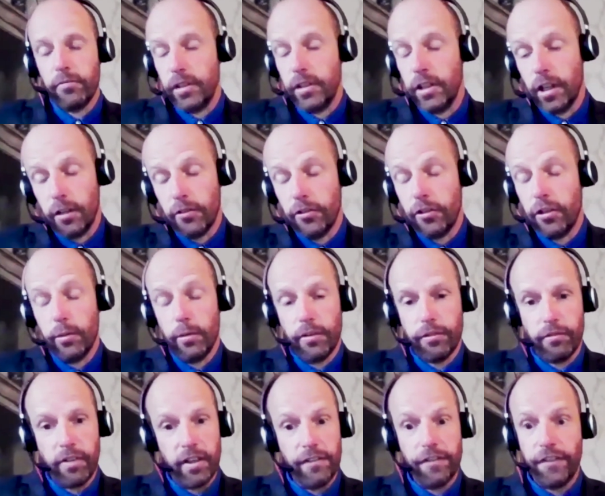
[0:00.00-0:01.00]
you know two or
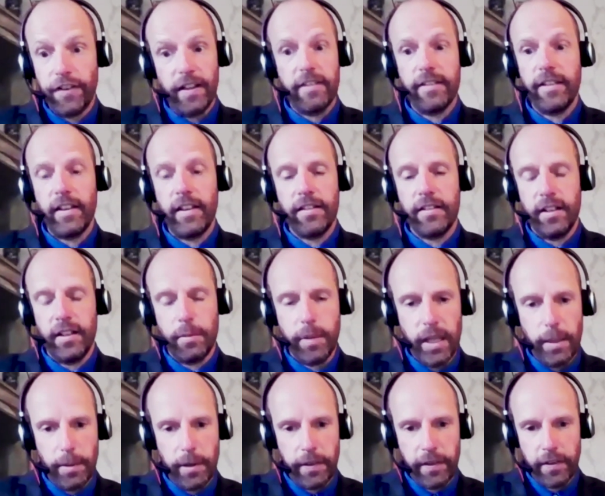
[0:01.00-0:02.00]
three fantastic
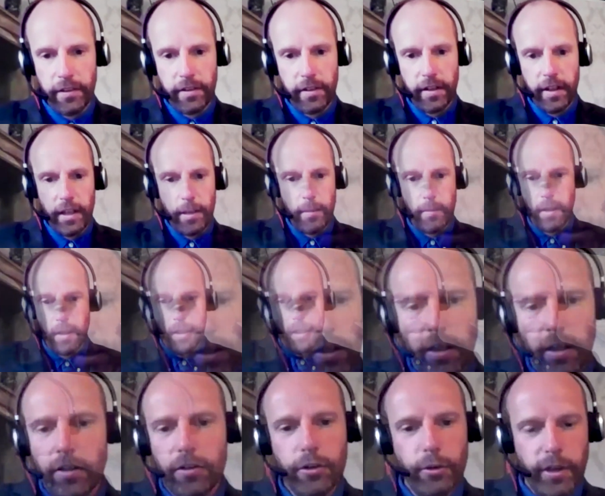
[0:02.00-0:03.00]
people in the team
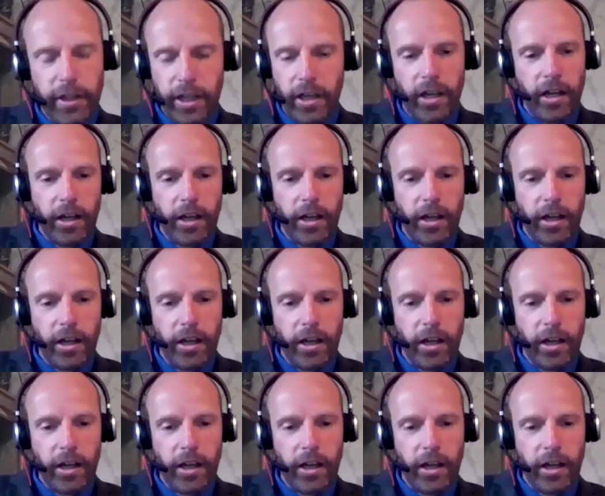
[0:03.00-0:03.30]
doing